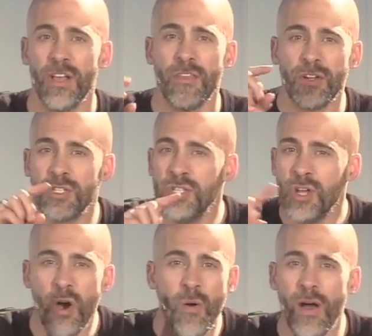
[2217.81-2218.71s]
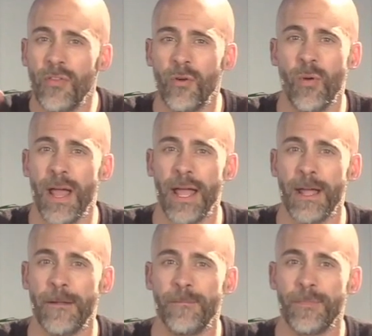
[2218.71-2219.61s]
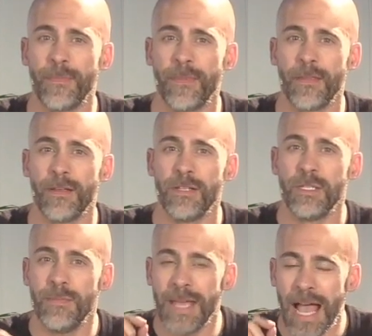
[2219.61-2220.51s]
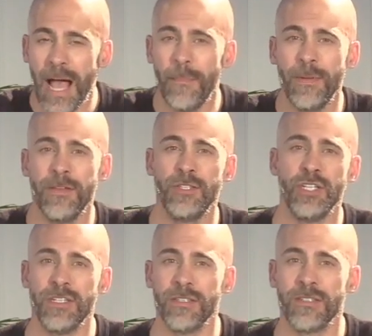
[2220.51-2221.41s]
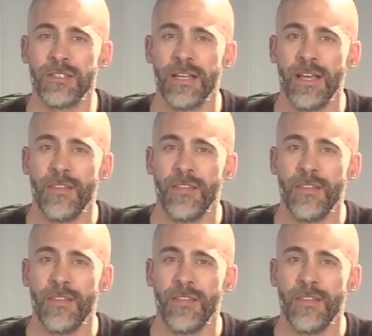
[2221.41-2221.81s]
There's no other way to be happy in Jesus